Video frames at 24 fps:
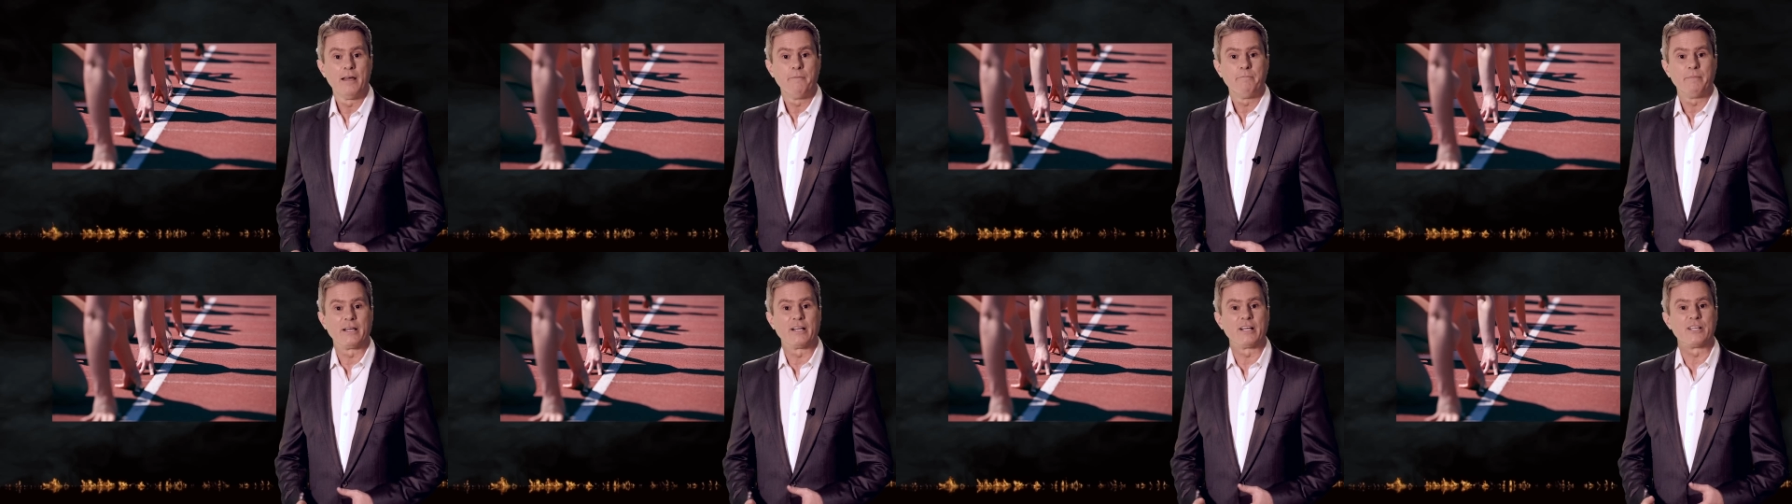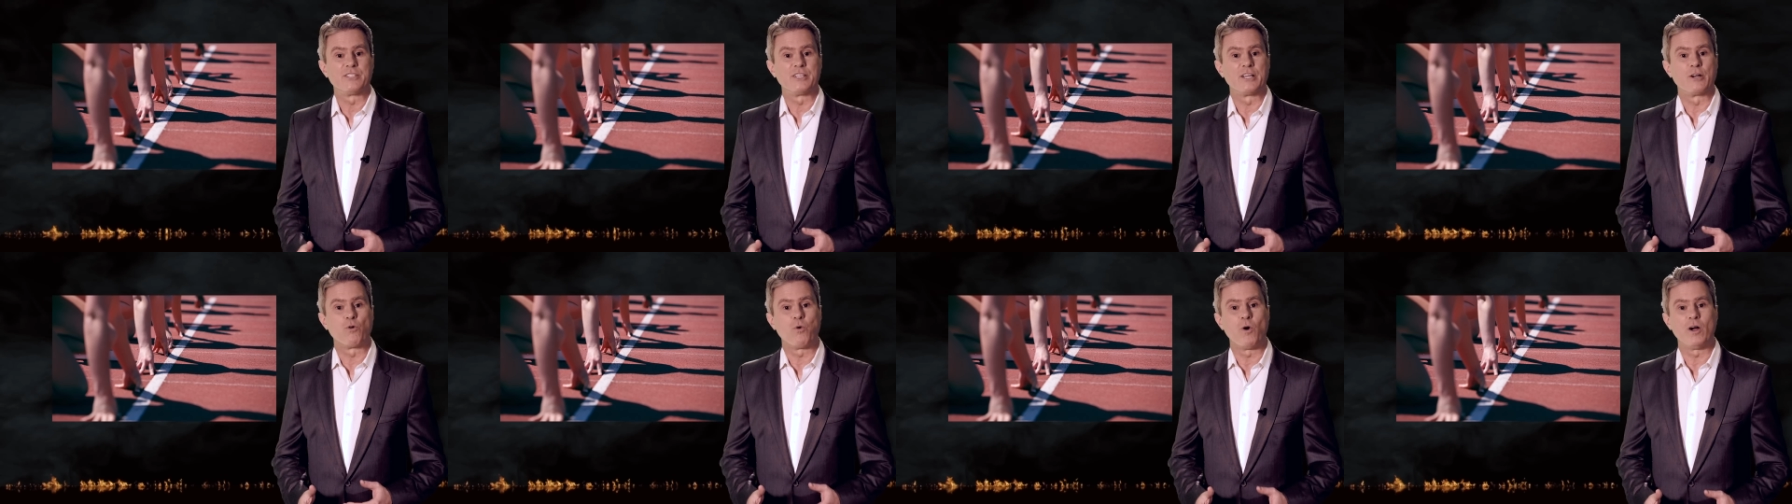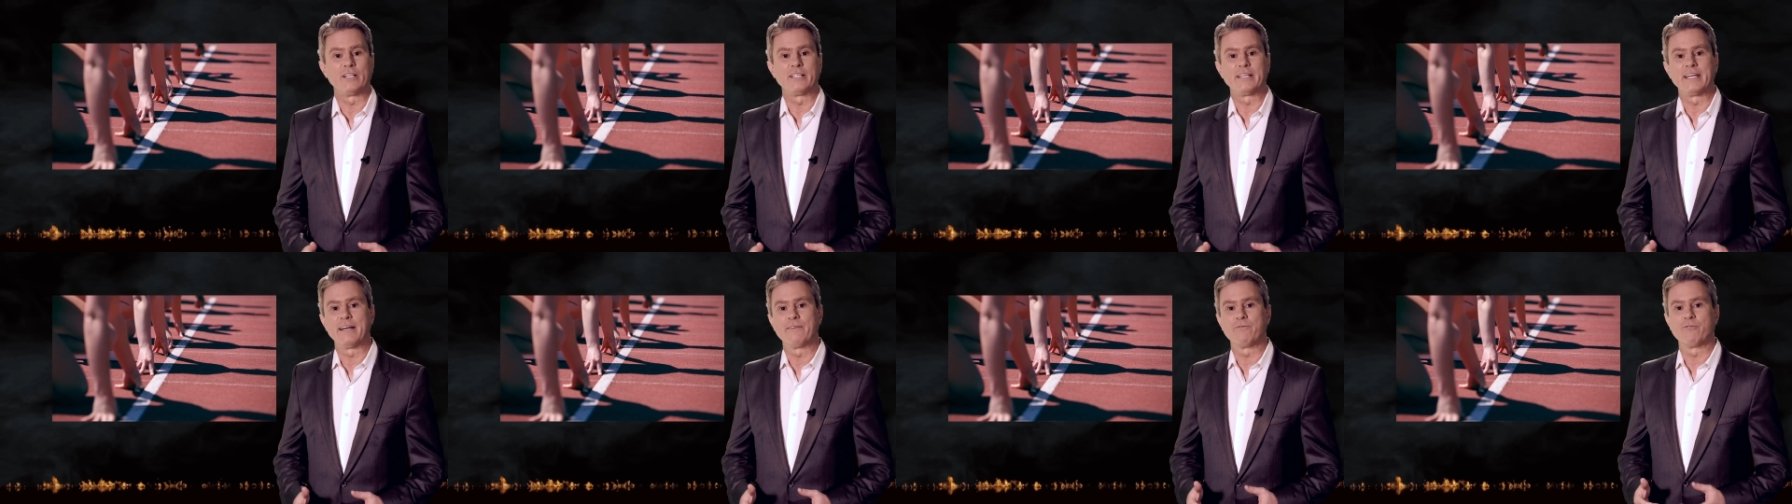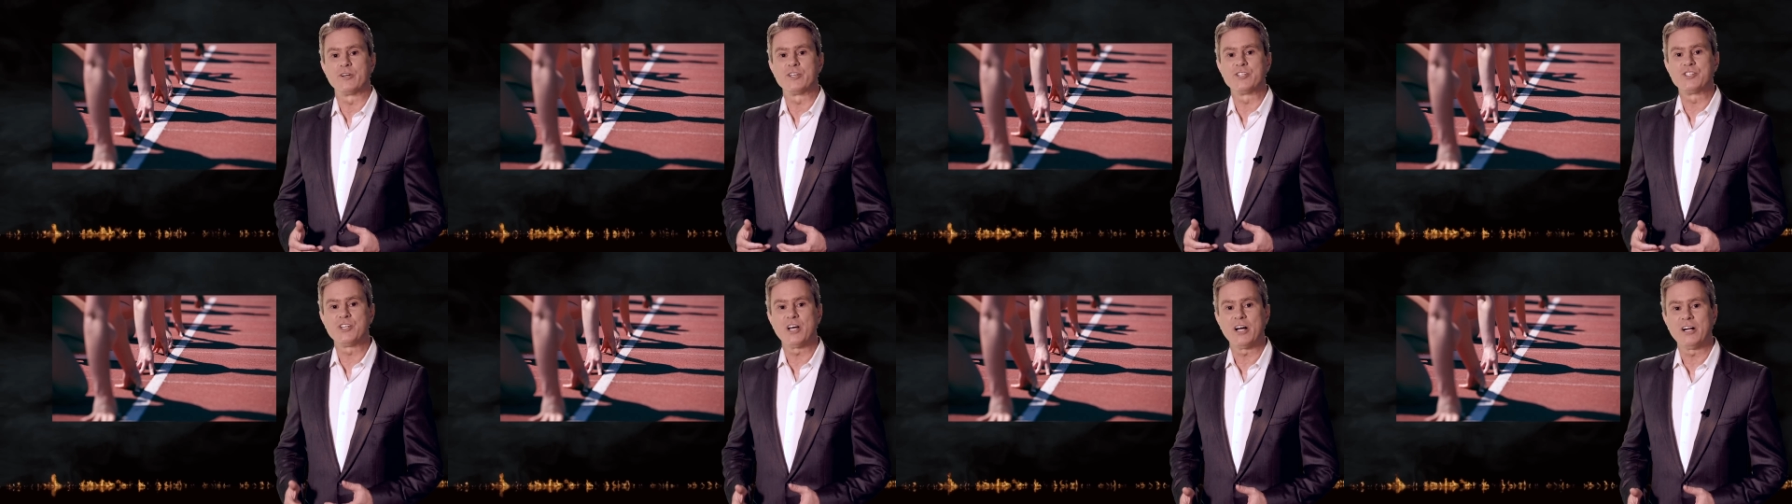because equality of
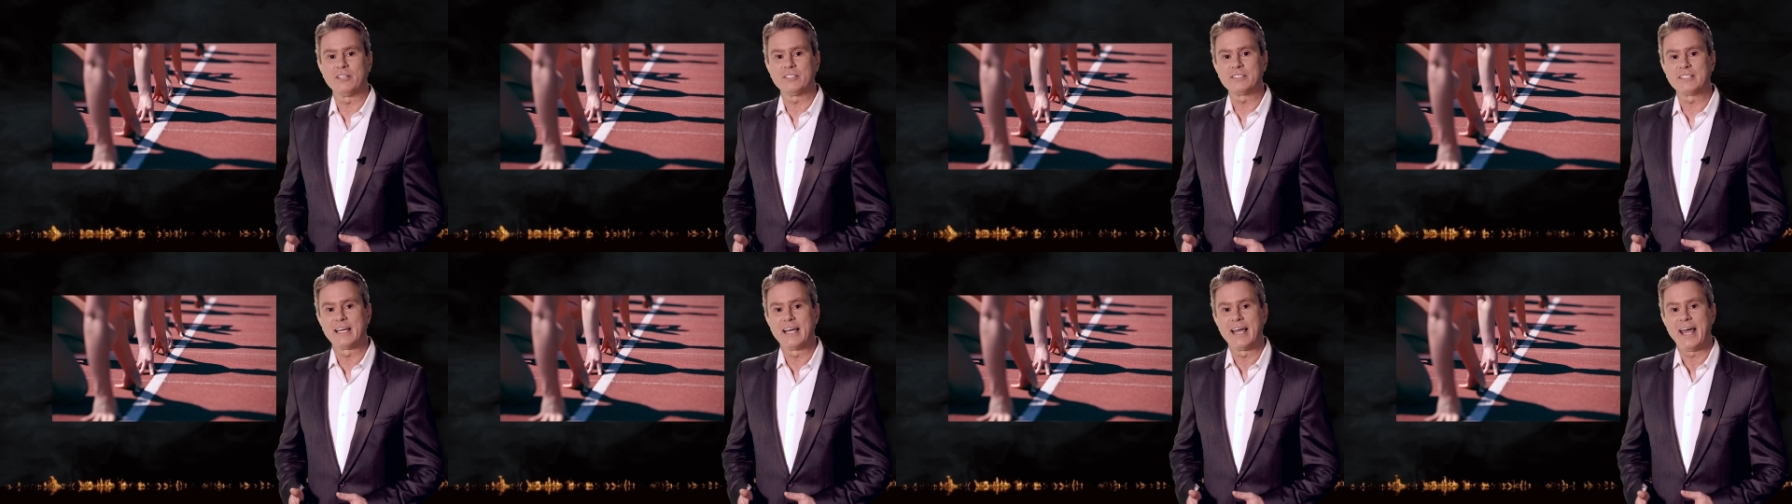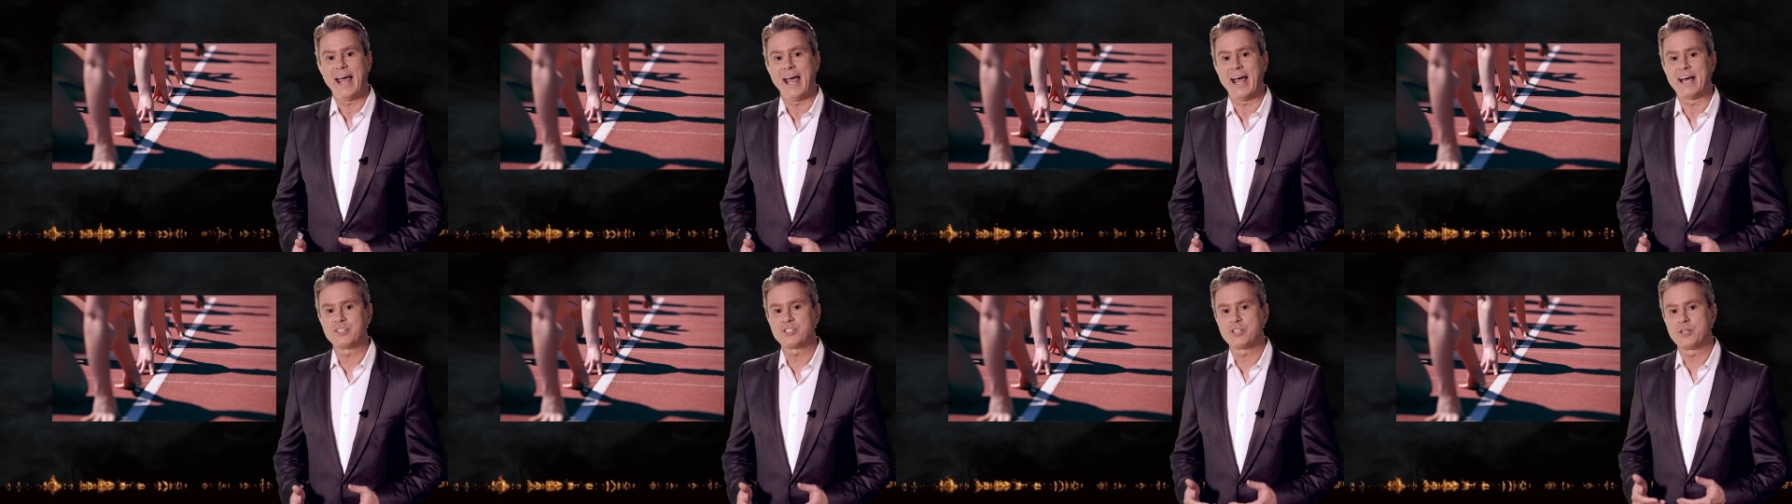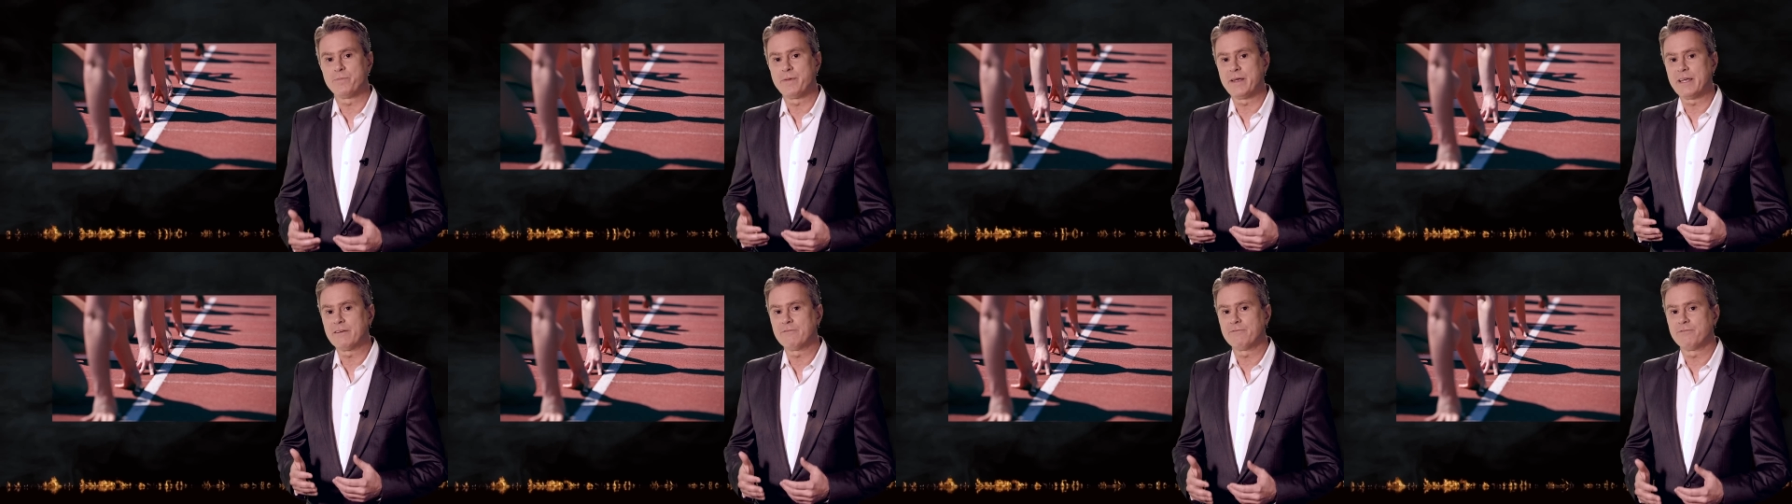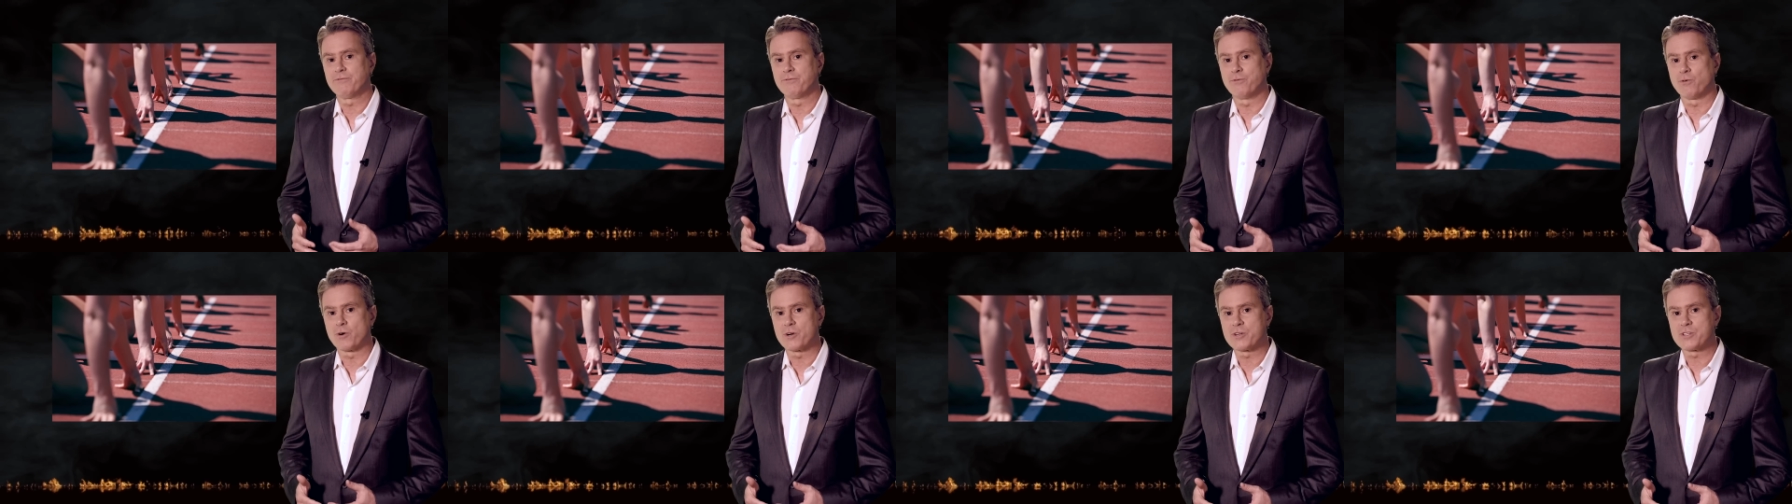result has to be
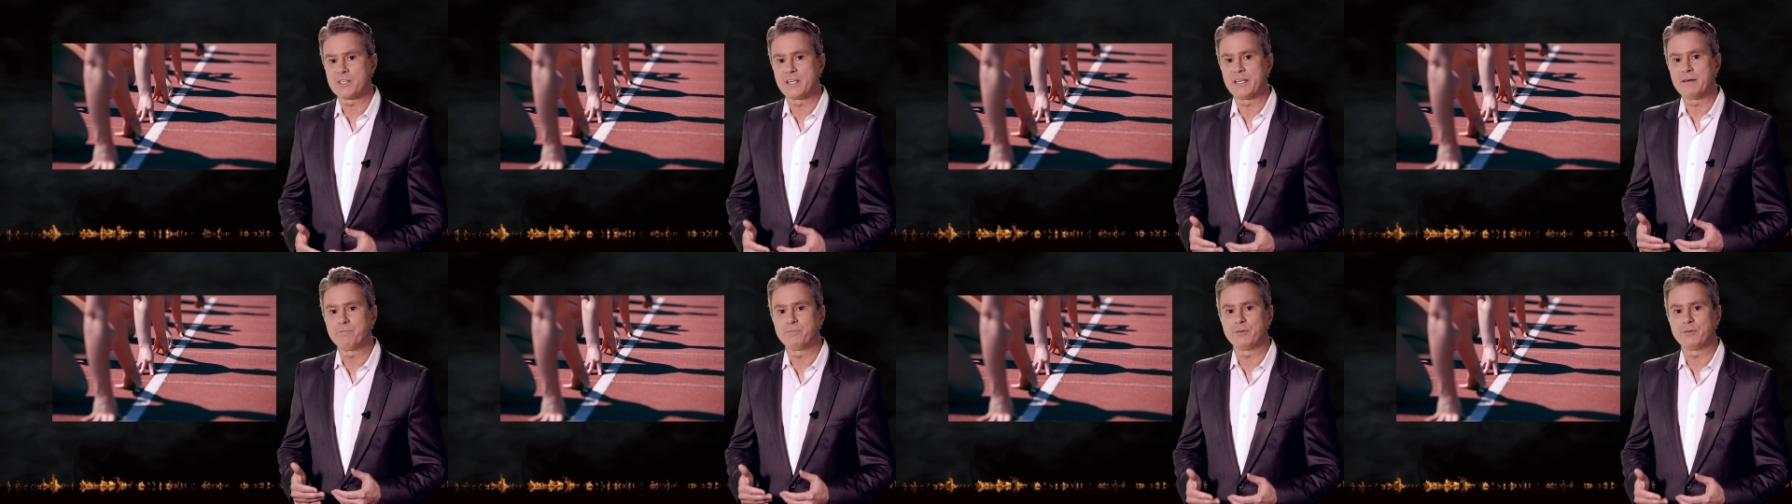enforced in